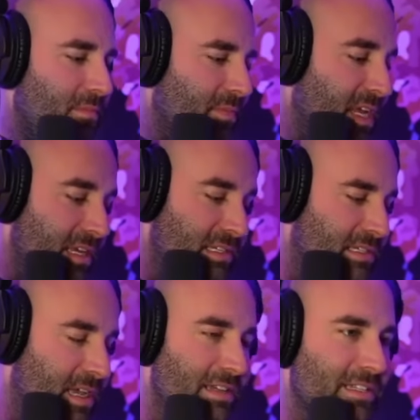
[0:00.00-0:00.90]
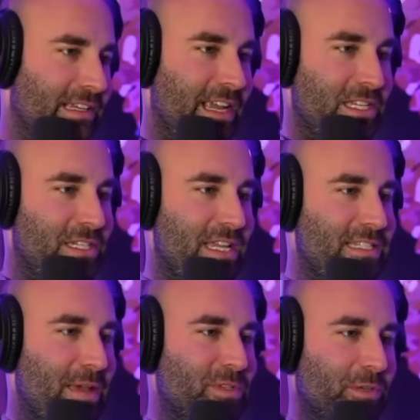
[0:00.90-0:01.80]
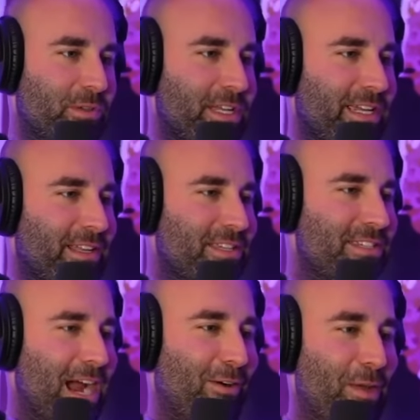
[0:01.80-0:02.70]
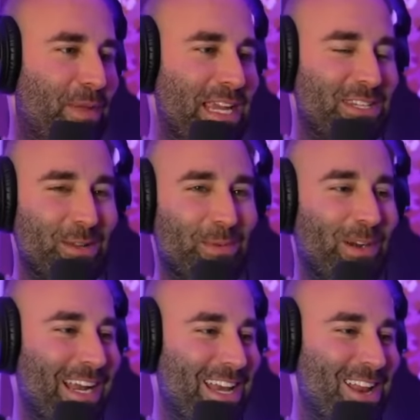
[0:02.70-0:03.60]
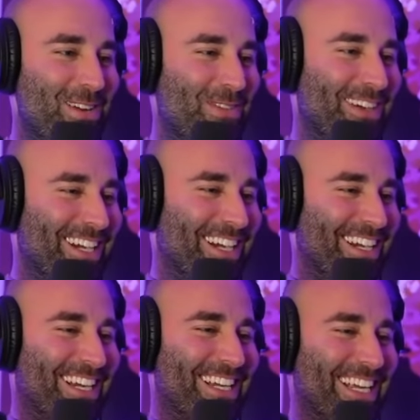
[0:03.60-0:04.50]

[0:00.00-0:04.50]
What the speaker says: It is disgusting. It's absolutely ridiculous. R.I.P. Super 8 in Newark.